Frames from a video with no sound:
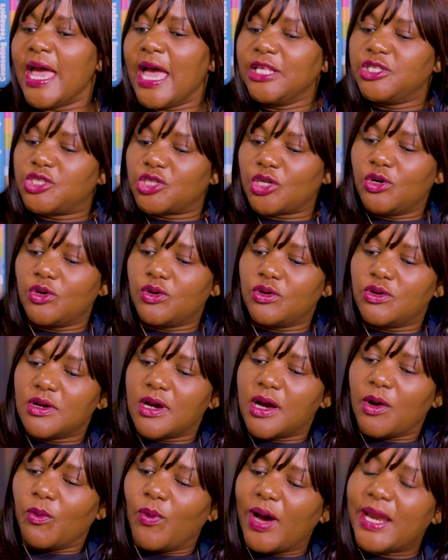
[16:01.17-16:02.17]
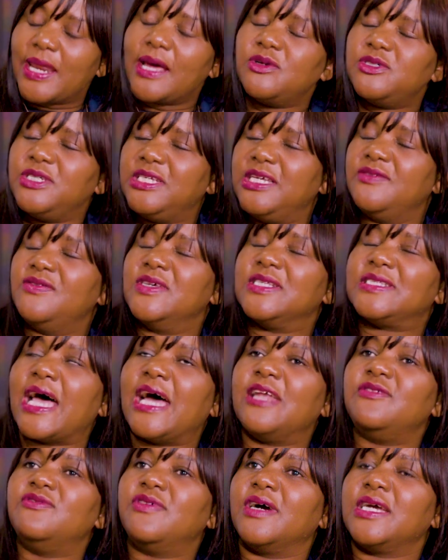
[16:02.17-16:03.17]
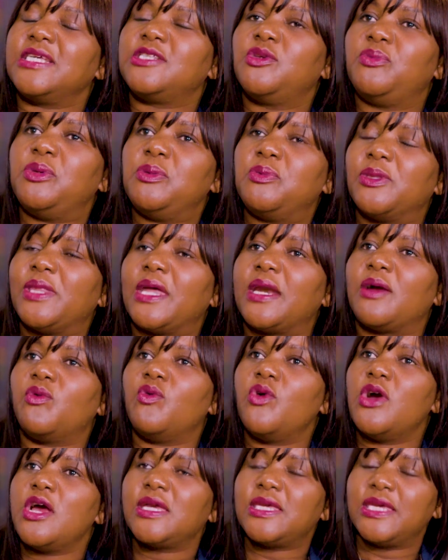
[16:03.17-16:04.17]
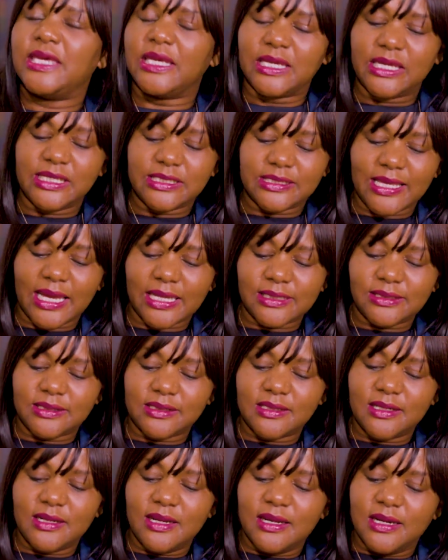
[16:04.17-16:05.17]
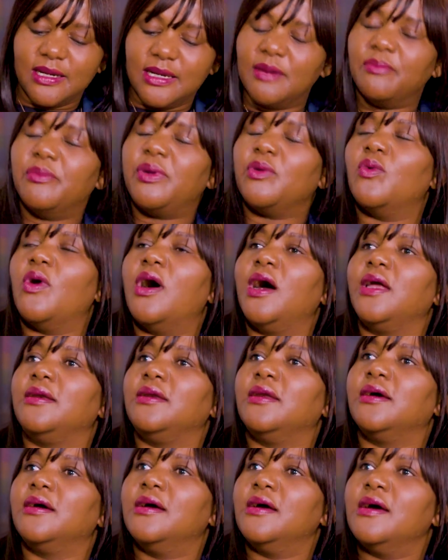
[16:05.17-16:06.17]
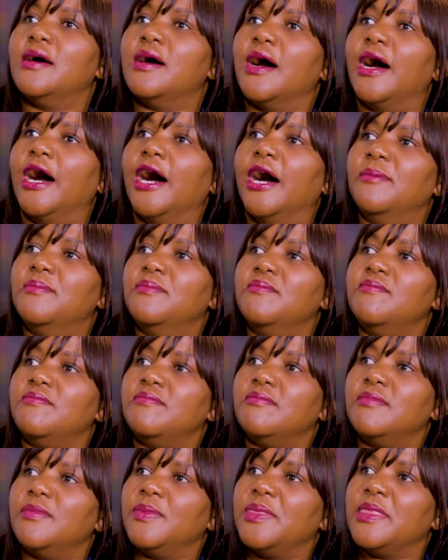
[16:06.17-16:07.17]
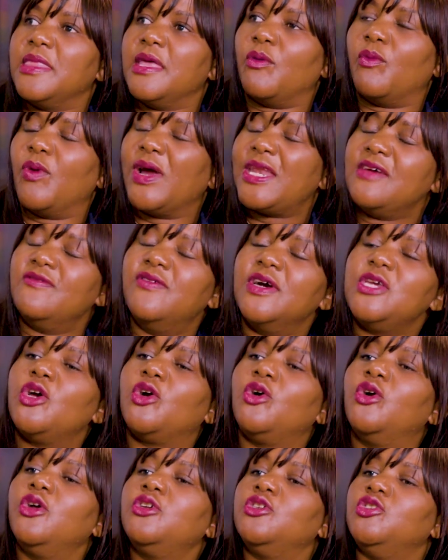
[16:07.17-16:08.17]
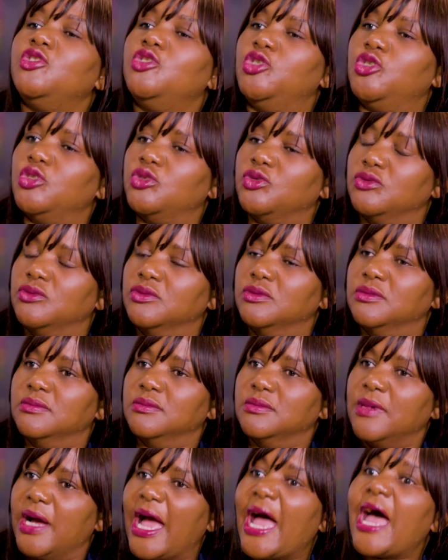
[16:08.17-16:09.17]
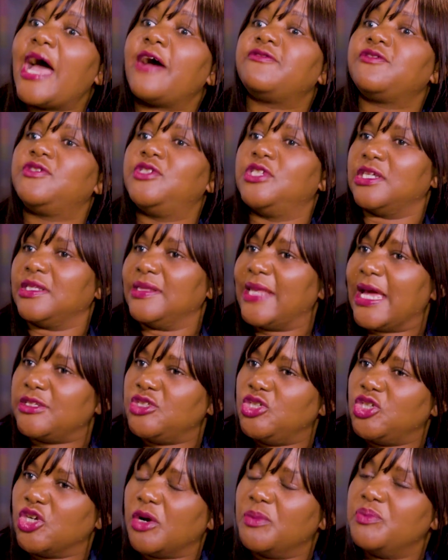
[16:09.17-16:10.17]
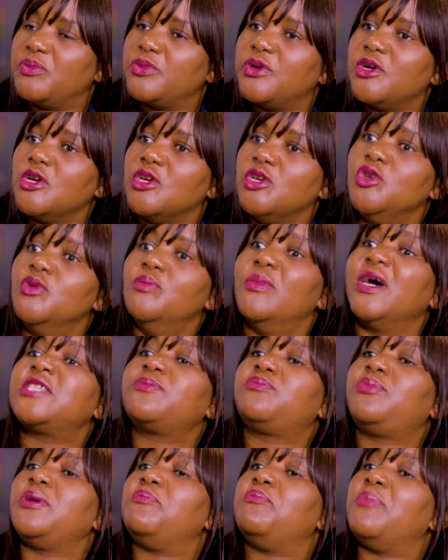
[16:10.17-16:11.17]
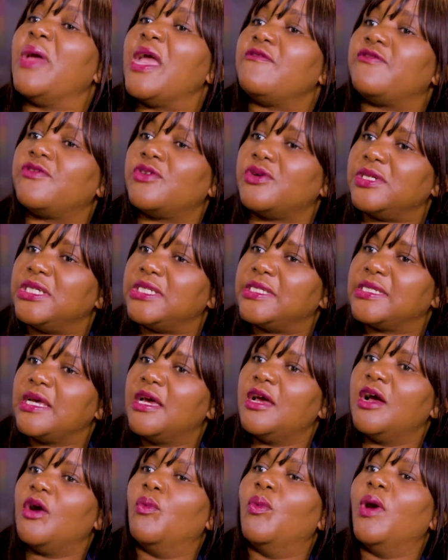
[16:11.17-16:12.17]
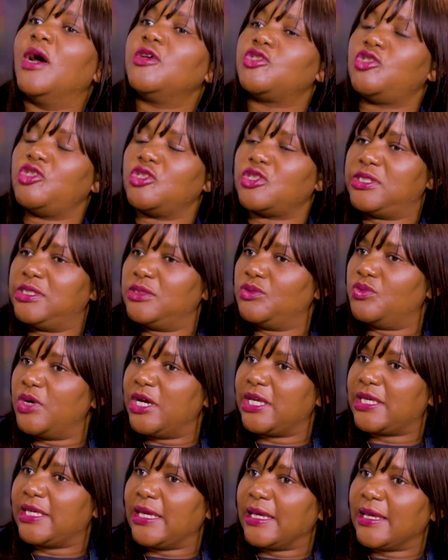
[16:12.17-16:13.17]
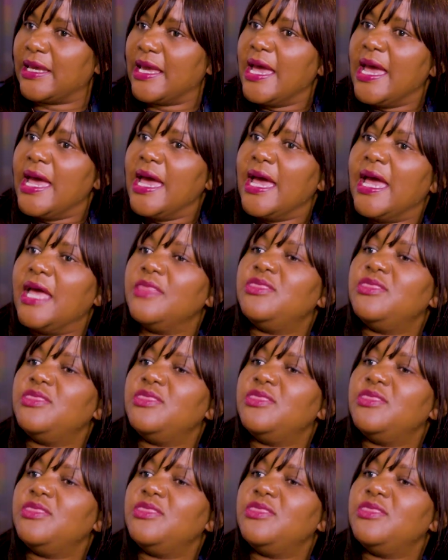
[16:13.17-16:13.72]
And so what I would give as advice to people that are working is that, number one, whatever you're going to do after that job, you must prepare for it whilst you're still working. Yes.